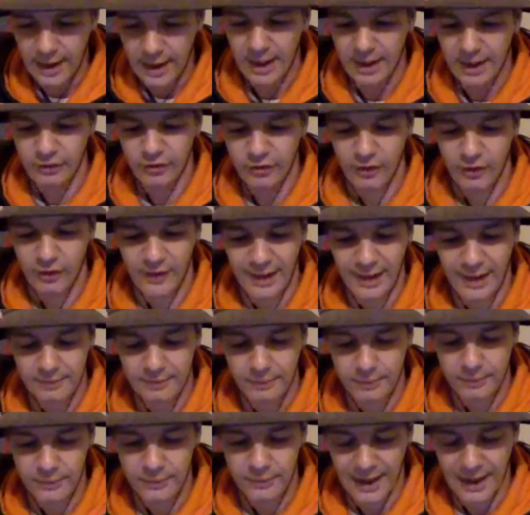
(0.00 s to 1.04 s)
So you
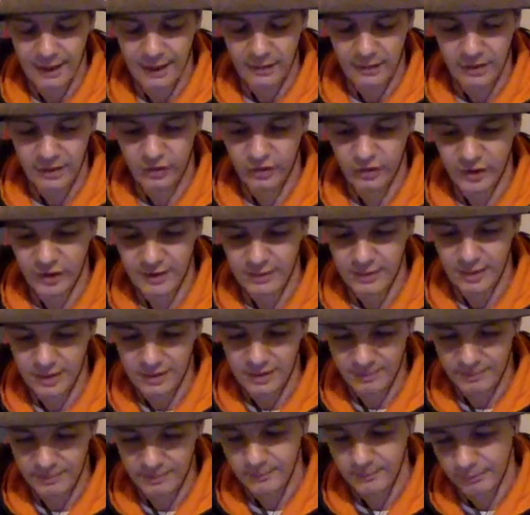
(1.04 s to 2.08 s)
can see
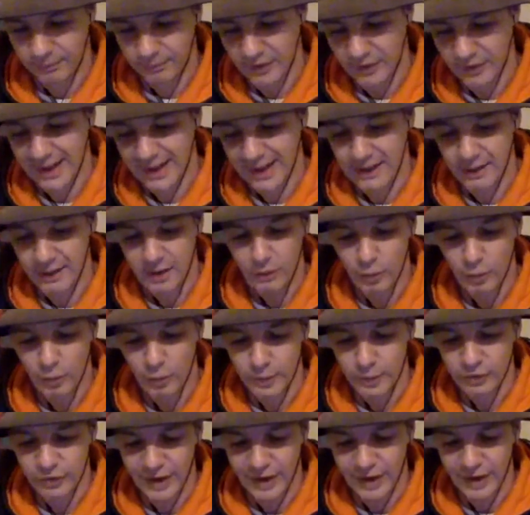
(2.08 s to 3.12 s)
again what we
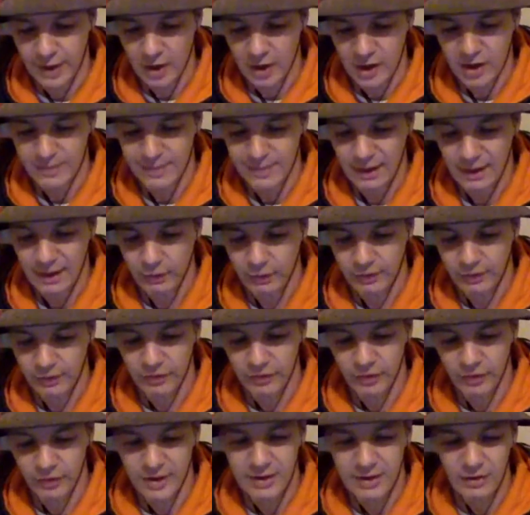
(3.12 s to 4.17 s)
were saying earlier about
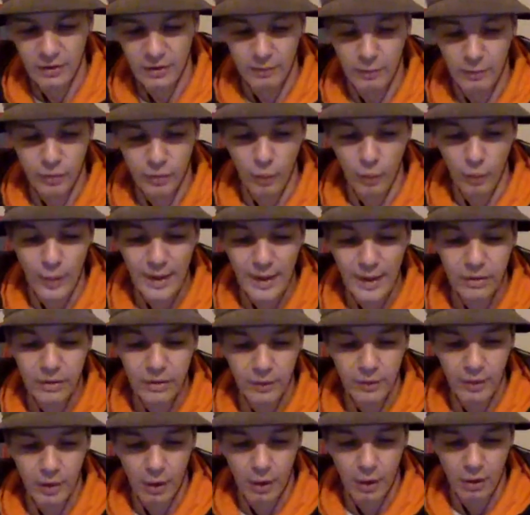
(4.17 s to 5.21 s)
the width
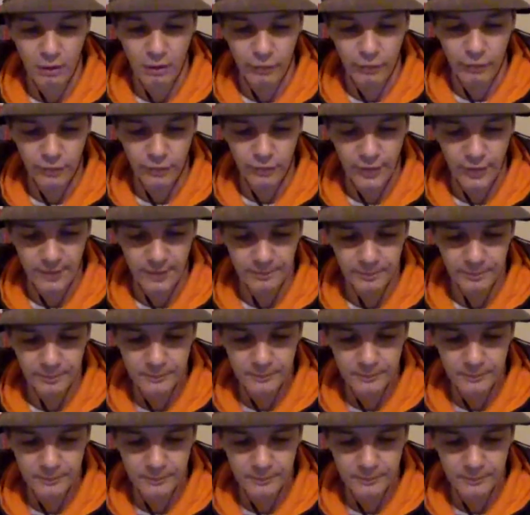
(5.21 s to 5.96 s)
of the